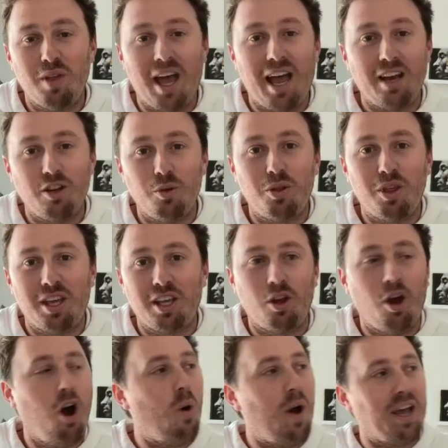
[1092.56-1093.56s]
that and you think,
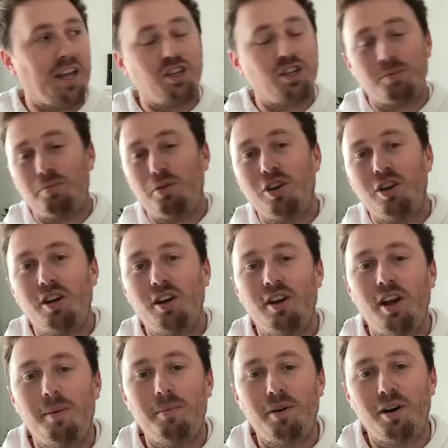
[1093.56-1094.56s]
oh, I can just put in a
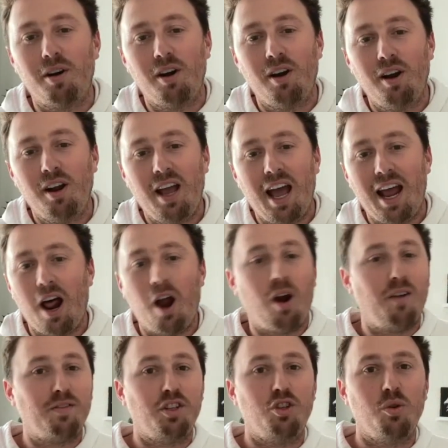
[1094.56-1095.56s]
number and I
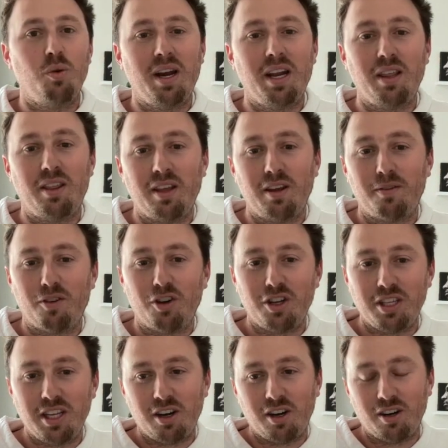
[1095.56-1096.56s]
don't have to do anything for a
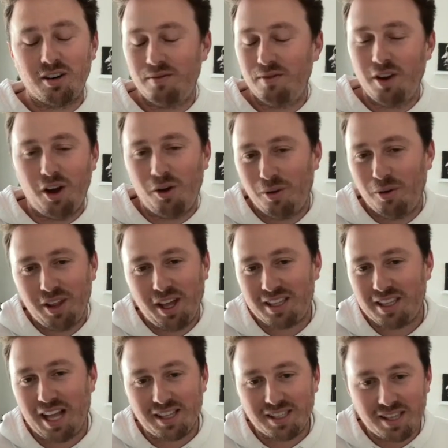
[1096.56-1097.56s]
year. No,
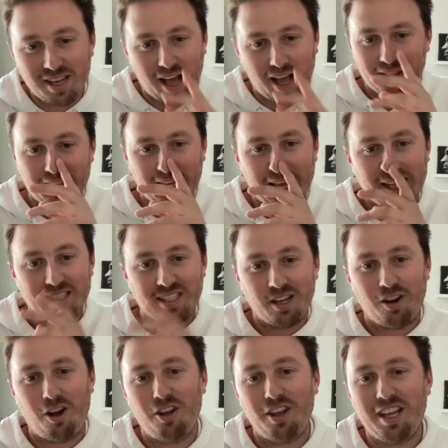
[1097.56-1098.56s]
like that's not the case at
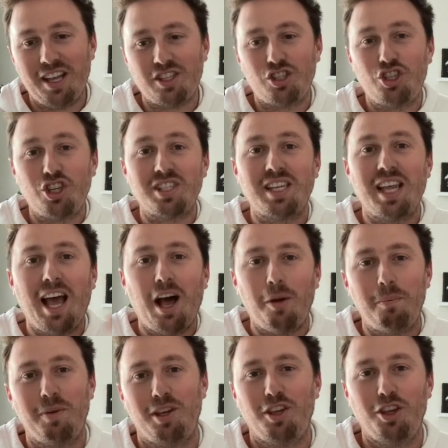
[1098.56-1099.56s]
all. It's just
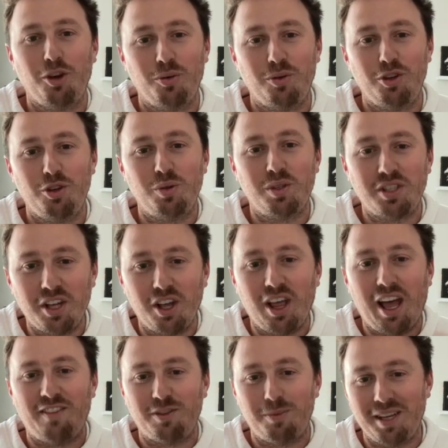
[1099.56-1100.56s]
helping you. You still
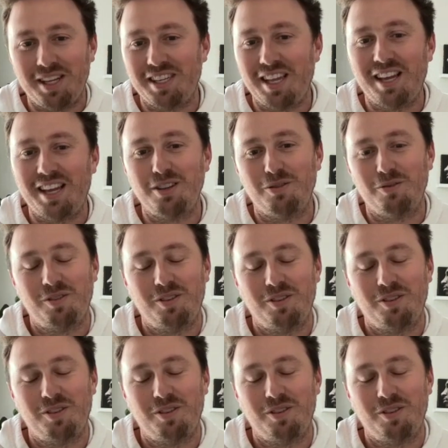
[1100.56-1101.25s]
have to be attentive.